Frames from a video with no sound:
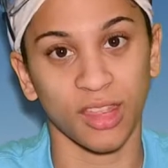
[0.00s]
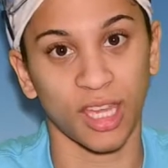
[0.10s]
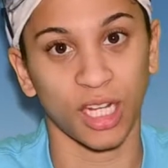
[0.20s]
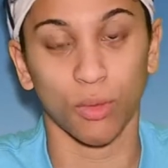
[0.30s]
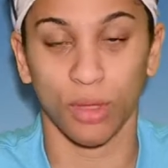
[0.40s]

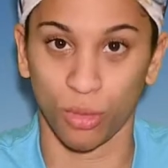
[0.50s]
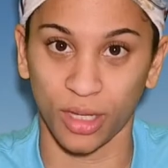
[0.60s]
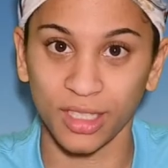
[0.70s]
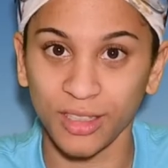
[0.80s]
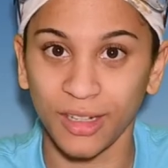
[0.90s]
then we will
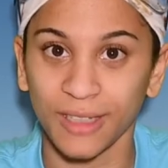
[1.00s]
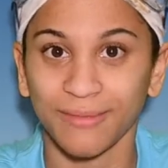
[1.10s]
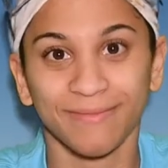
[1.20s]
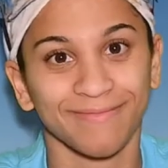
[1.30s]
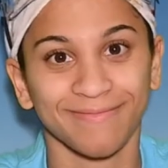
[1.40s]
get started.
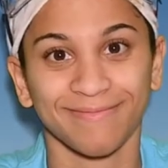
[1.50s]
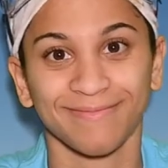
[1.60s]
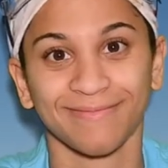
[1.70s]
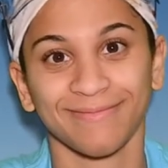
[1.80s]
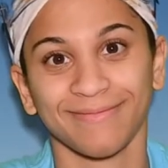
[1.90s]

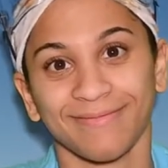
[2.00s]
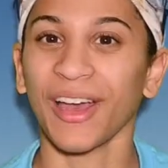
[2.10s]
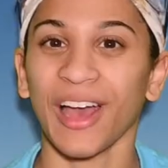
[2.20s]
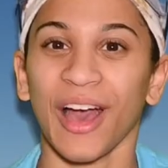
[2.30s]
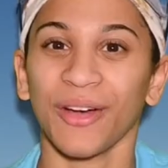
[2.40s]

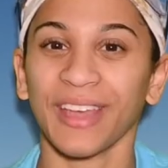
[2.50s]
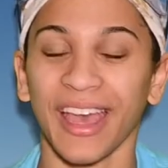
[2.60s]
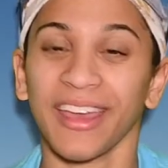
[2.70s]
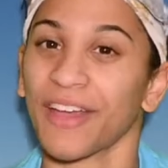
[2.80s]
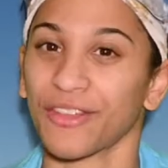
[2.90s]

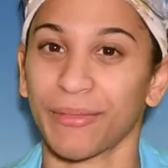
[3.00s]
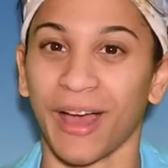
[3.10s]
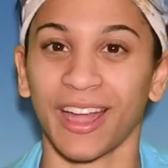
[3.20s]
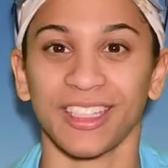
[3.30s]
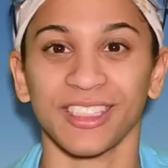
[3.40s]
Okay
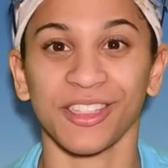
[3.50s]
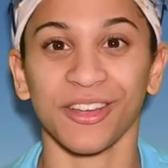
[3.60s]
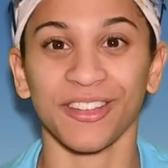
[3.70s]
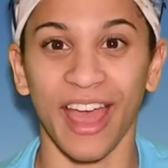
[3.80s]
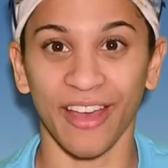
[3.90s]
everybody,
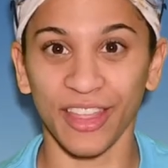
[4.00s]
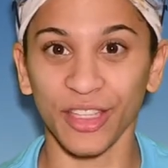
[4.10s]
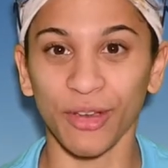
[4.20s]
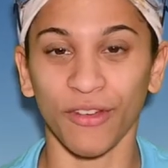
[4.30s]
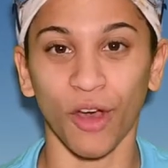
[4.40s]
so now that
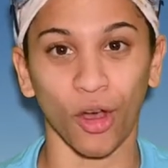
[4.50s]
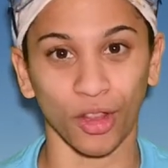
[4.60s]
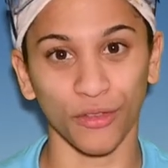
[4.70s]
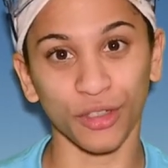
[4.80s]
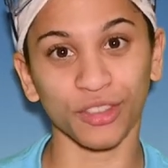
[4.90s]
you have
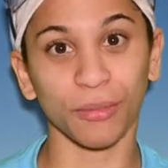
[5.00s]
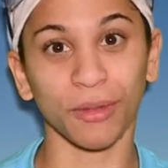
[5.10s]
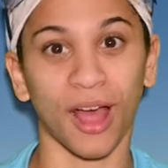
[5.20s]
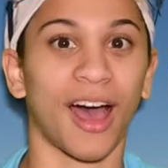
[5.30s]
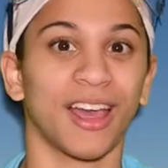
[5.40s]
all of your
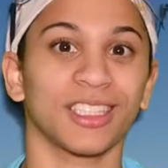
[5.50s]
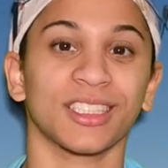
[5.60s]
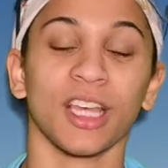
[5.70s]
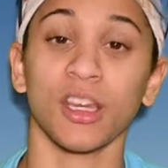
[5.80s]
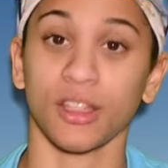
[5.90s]

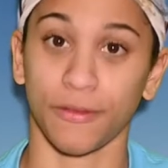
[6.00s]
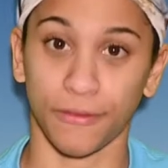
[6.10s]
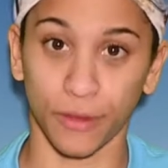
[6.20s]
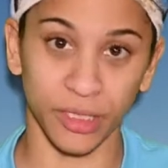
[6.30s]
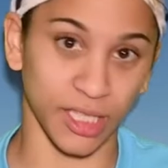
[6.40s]
supplies, the
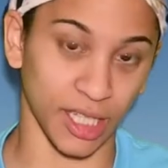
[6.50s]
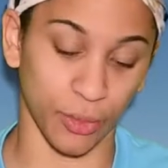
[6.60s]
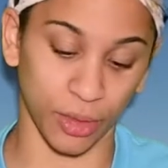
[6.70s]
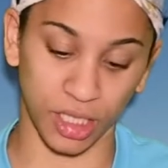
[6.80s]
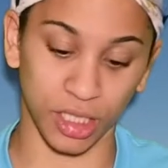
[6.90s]
first thing that
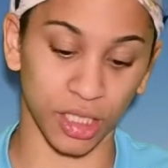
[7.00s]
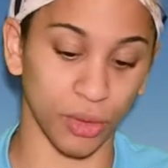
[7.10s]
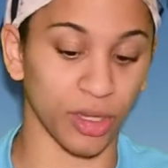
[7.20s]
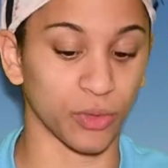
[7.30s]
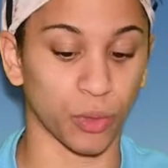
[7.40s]
we're going to
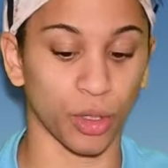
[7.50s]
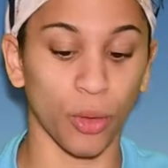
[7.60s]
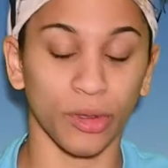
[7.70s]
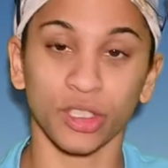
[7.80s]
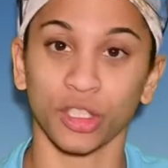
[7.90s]
do is we're
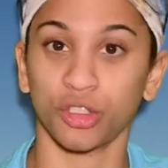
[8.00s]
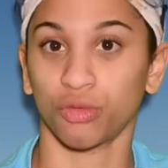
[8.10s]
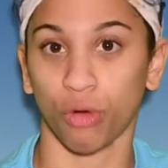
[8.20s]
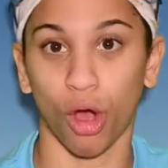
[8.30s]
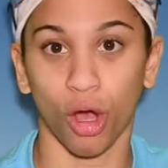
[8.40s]
going to
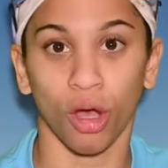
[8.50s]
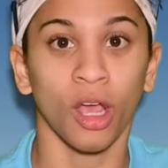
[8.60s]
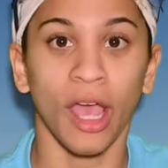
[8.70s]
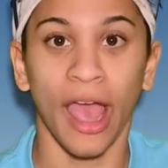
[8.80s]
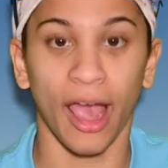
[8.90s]
draw
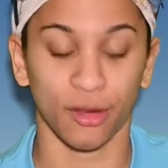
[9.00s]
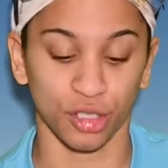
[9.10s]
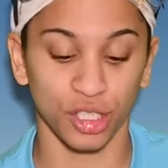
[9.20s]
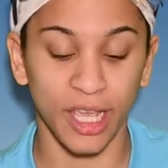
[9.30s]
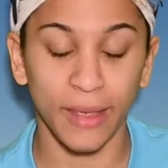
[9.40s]
our
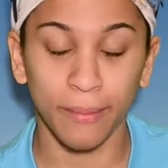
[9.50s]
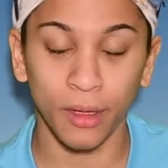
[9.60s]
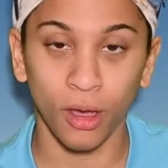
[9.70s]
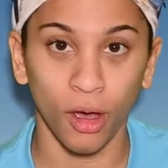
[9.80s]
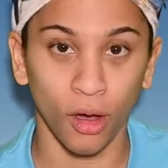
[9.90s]
shape
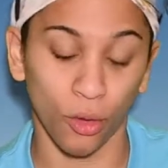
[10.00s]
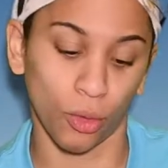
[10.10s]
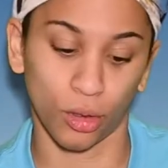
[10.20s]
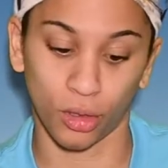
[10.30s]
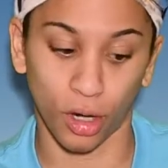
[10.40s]

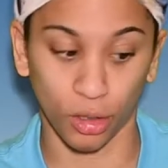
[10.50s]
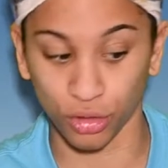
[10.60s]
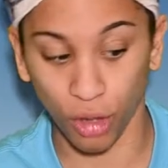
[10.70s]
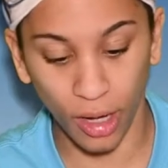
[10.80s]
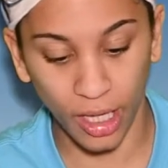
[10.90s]
or our
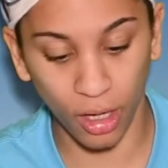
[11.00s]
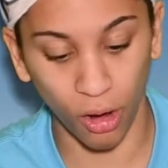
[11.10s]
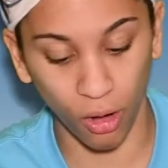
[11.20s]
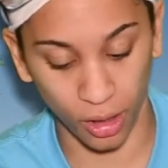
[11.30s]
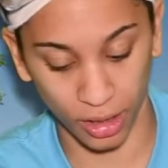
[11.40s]
drawing
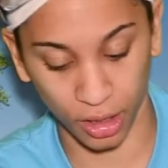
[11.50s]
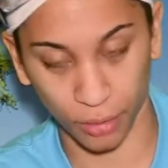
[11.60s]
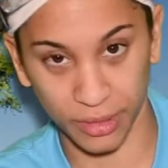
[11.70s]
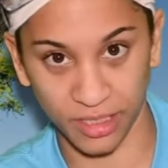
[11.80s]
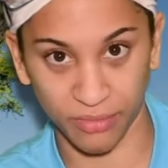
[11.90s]
on
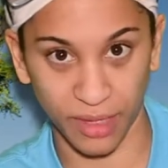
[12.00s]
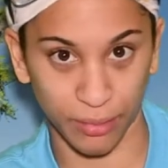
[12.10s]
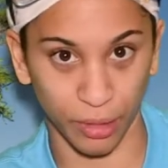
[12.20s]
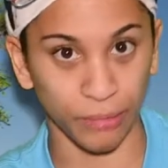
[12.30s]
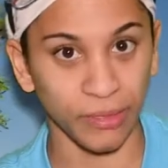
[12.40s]
our piece of
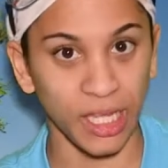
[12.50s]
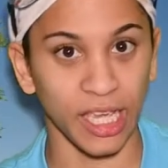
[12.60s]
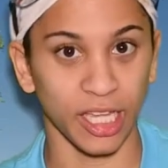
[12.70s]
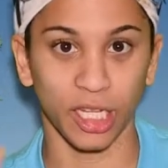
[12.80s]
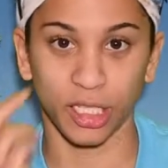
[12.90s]
paper.
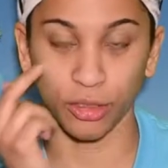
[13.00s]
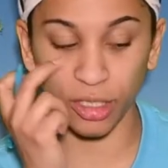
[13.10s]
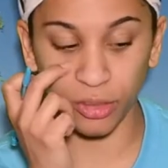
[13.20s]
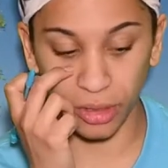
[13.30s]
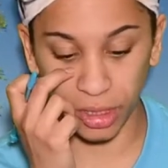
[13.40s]
And you
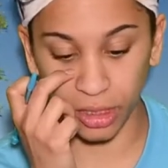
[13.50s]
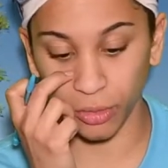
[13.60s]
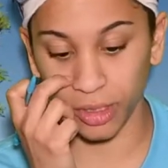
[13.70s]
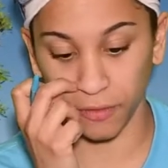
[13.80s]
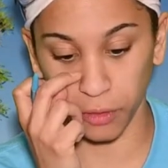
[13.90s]
can really
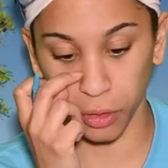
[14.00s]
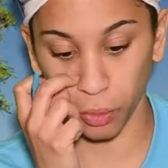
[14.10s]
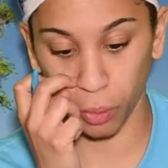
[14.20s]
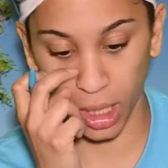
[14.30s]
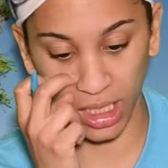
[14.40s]
do whatever you
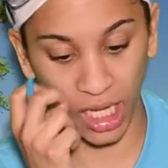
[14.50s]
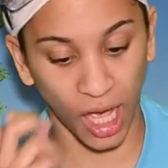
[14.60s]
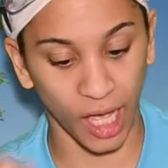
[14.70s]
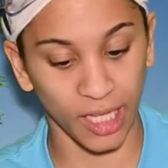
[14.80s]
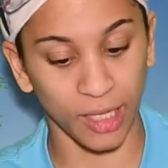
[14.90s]
want.
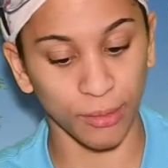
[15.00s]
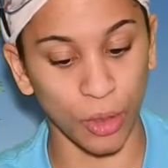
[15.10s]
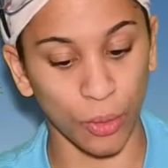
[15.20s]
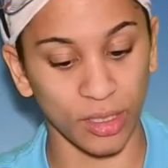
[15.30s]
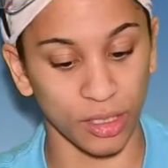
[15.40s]
I am
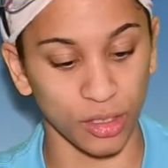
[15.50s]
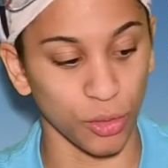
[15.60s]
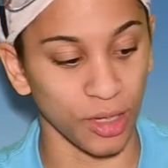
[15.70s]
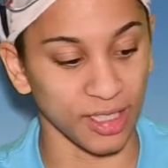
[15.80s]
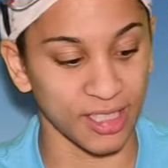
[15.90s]
going to
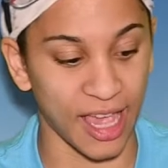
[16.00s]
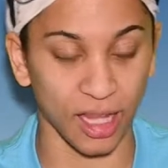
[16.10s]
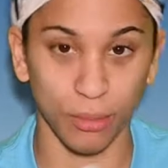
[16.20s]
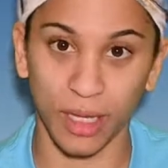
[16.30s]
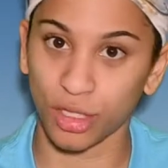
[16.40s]
do a
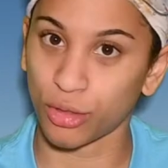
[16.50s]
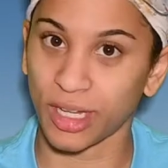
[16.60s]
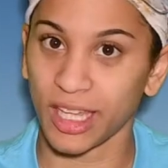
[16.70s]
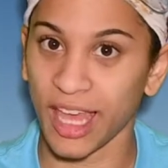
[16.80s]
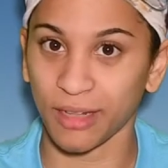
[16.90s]
salamander
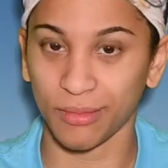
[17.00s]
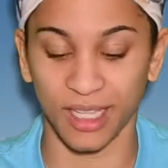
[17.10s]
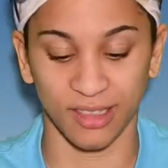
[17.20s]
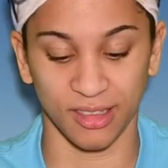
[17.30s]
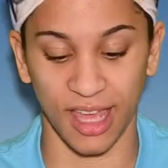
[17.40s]
again
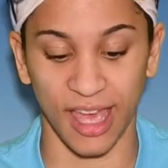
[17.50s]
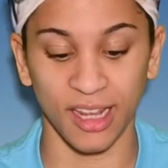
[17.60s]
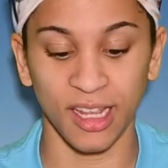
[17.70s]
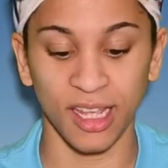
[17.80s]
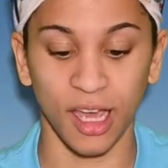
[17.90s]
because
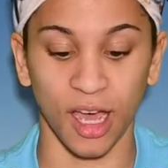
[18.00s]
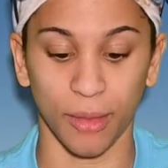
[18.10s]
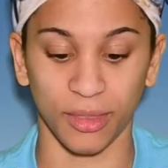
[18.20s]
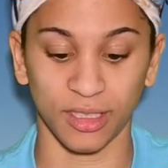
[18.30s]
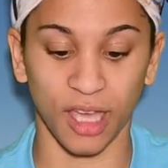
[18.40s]
that
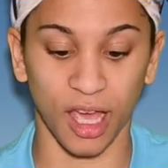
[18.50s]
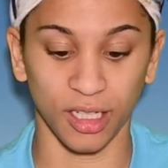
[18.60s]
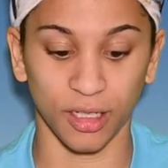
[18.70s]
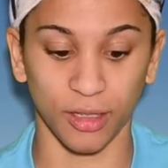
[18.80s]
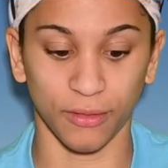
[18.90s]
is
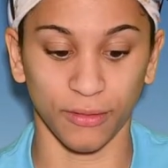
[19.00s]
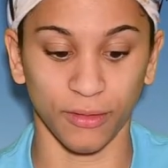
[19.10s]
kind of